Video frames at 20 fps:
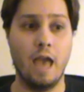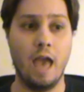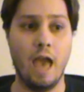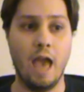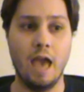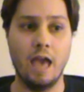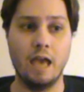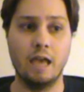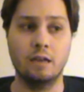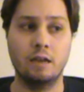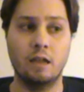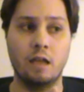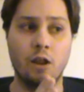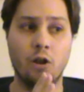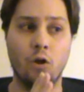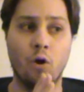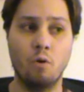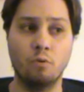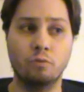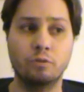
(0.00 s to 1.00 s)
and
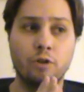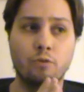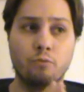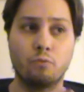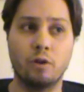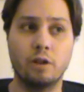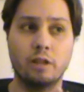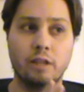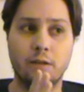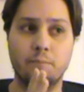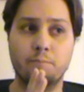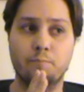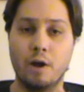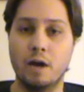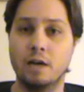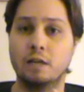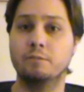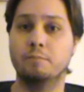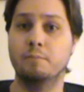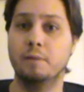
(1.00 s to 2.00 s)
it only really
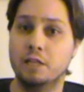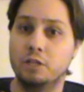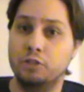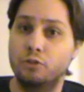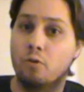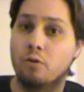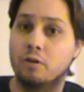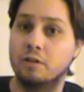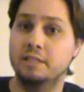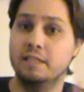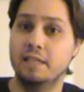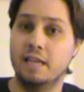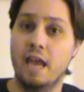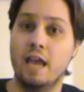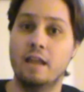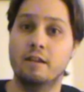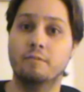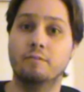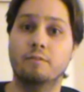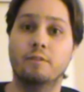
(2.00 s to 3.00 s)
bugged me towards the
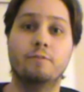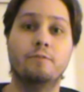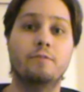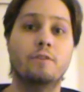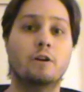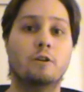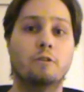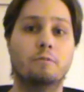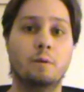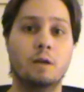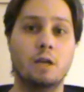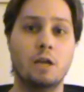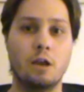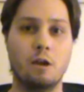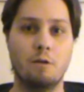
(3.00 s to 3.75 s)
end of the film,